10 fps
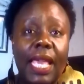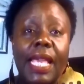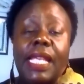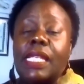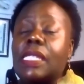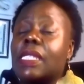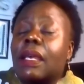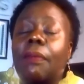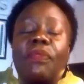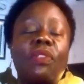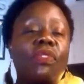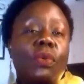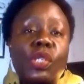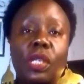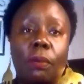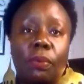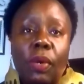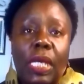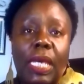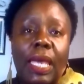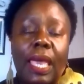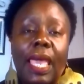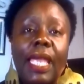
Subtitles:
is very temporary.